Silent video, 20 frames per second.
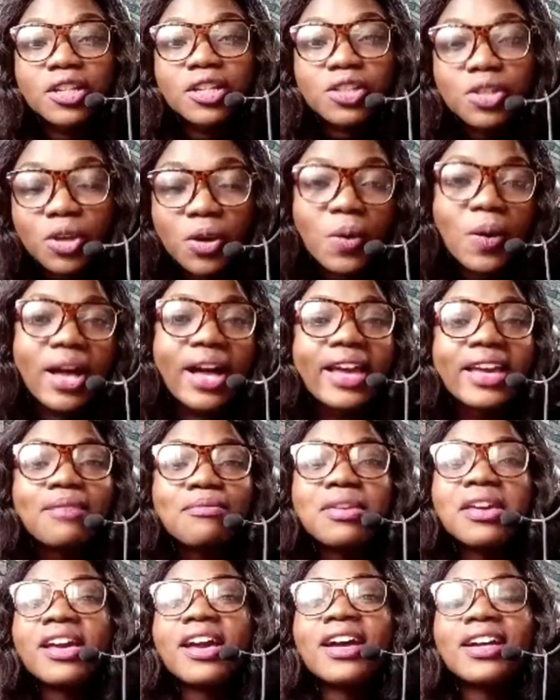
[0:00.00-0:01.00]
So I
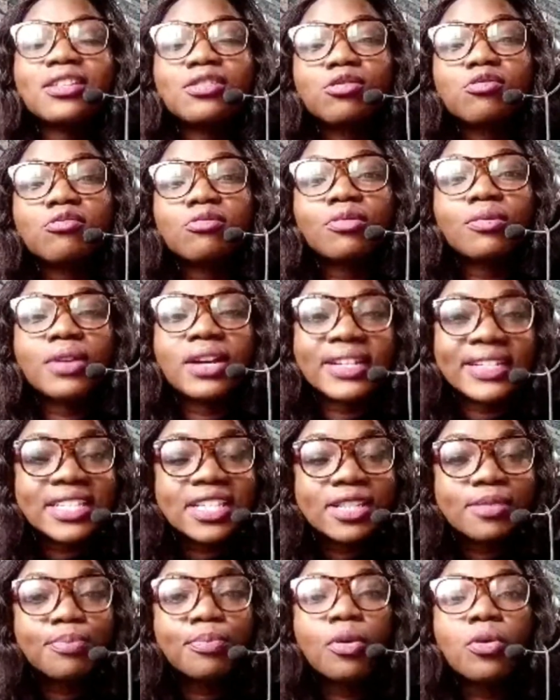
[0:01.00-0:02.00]
am here to
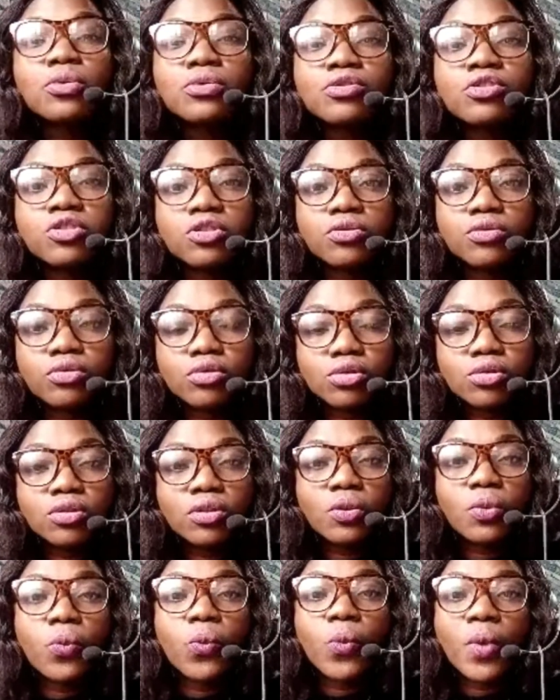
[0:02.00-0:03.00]
expose you to
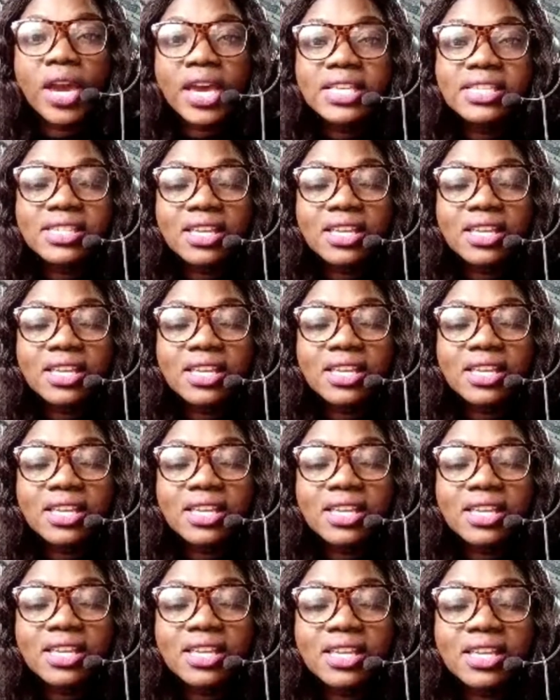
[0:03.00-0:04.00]
the ways
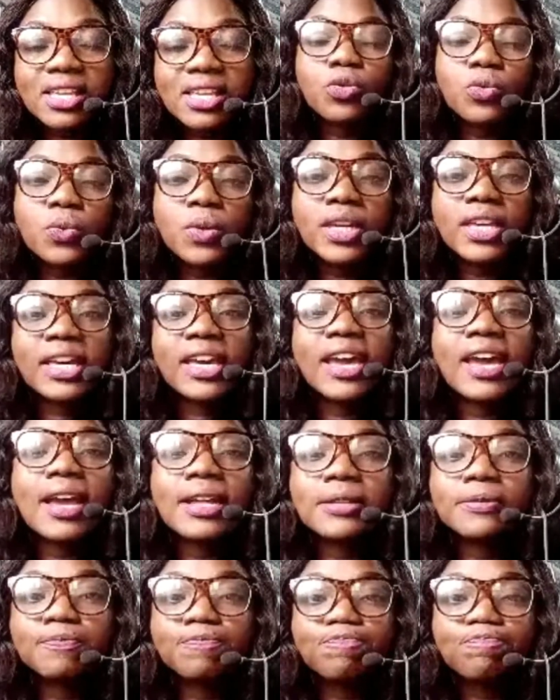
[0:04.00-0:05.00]
that you
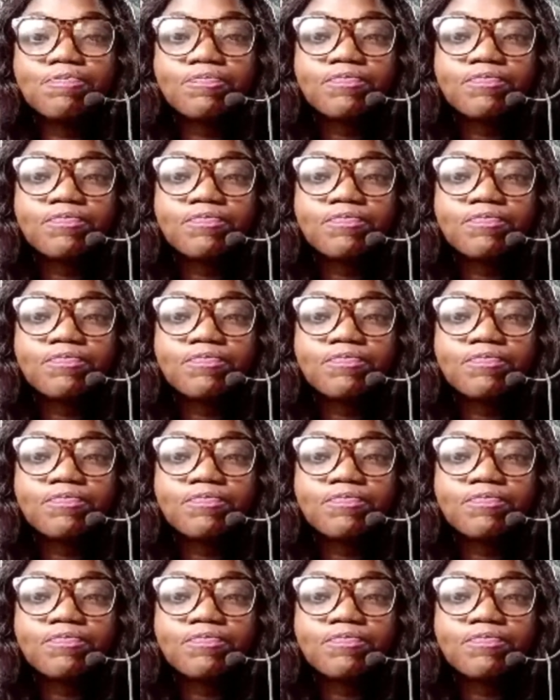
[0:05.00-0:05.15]
can